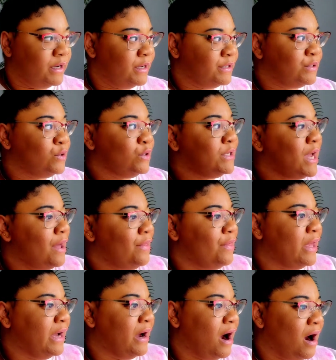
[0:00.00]
so yeah
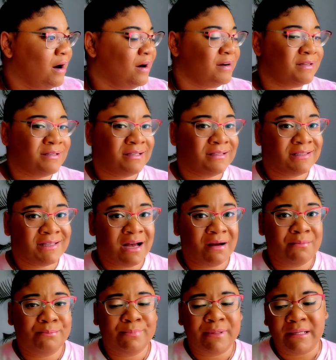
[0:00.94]
there are
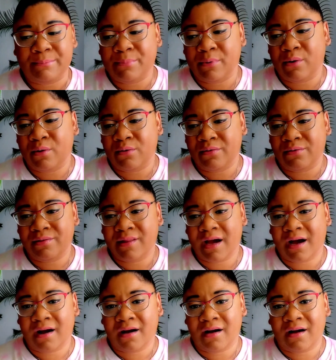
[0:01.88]
some people
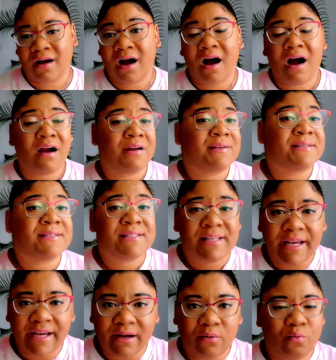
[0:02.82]
that are
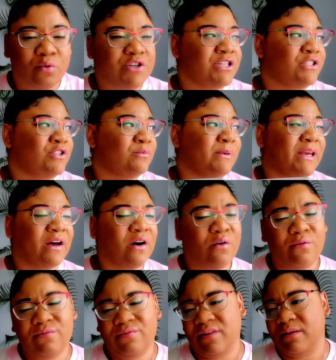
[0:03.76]
sick wishing to be
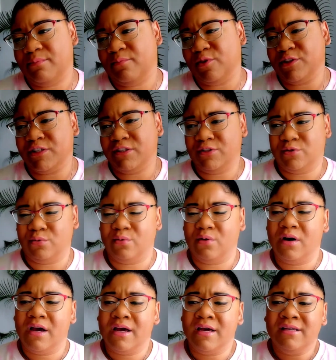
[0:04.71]
healthy wishing
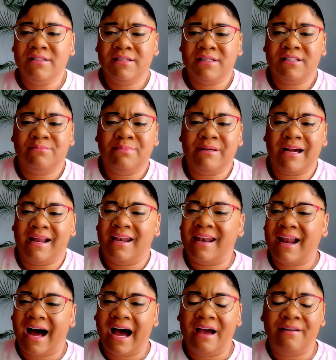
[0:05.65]
to just be
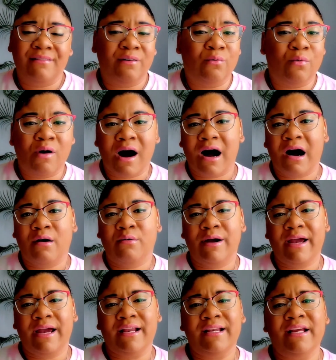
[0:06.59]
alive and wow
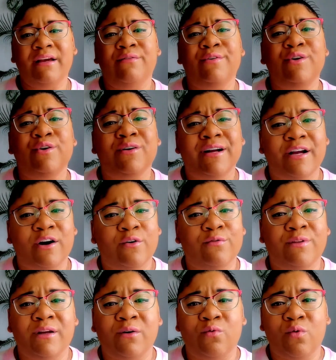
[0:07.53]
and if you're
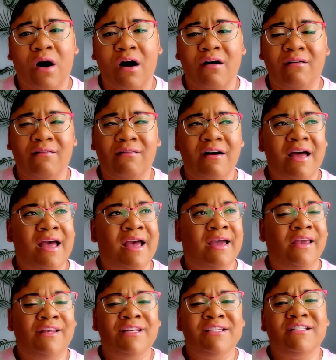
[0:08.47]
healthy and wow
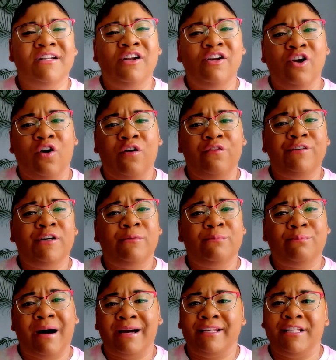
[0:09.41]
just love your
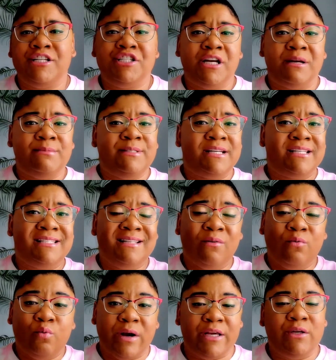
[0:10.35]
body shape just
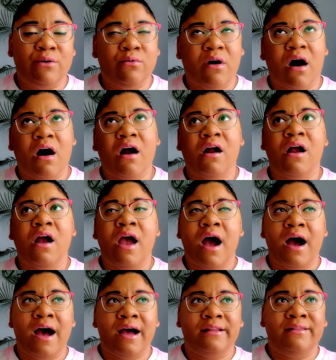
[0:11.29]
the way you are
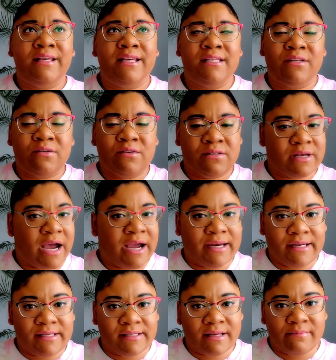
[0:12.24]
this
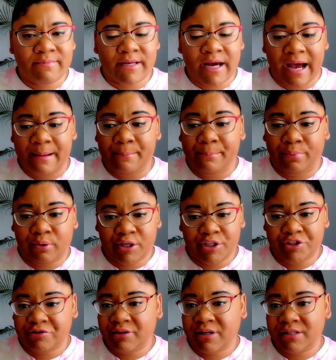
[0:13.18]
society sometimes
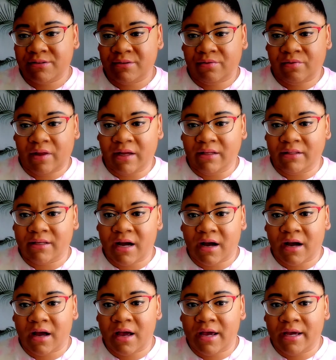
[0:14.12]
pressure us to think
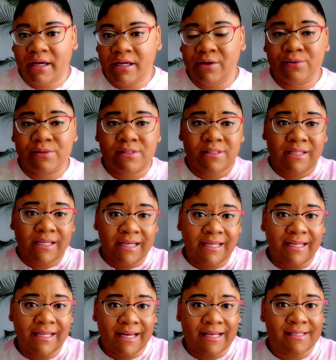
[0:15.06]
that you know
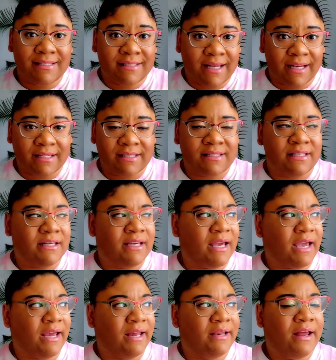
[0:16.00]
skinny is
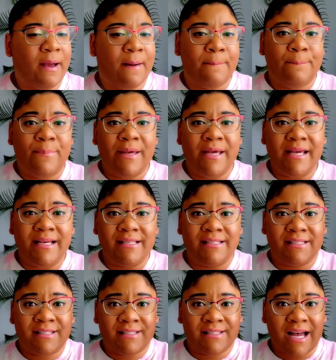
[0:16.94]
sexy and being
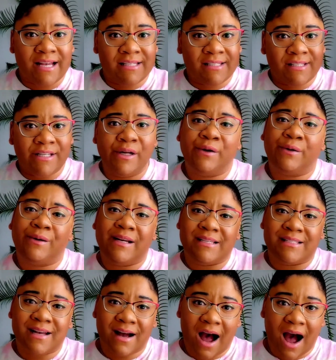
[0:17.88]
size zero
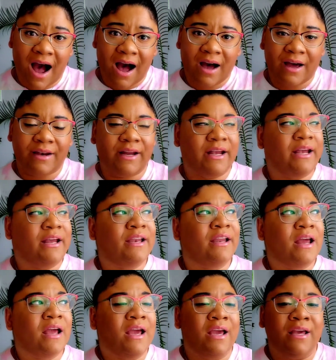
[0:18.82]
is hot
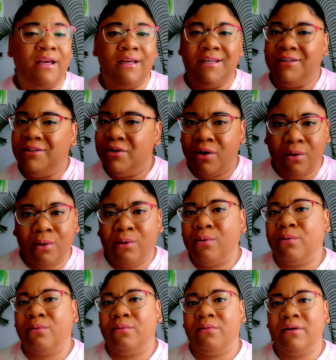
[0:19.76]
and
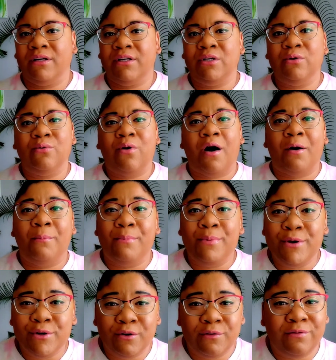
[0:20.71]
no, you are
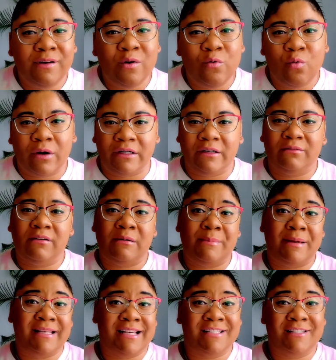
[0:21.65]
beautifully, wonderfully
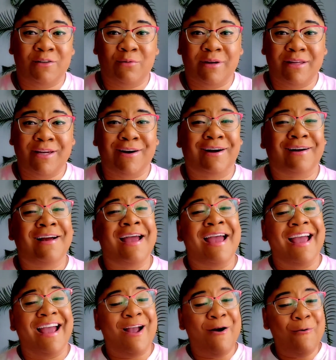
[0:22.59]
made just the way you are.
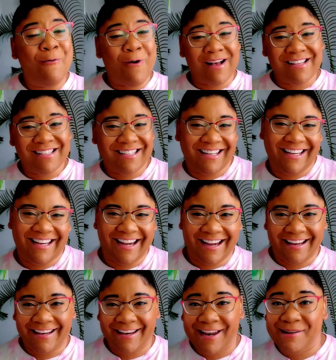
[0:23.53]
And once
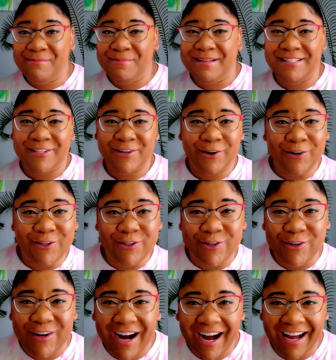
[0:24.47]
again, let me tell
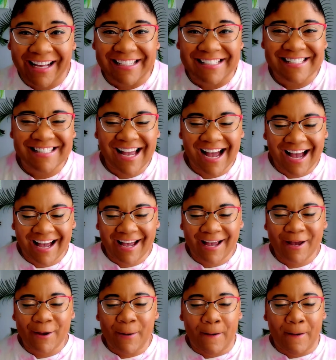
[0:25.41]
you guys that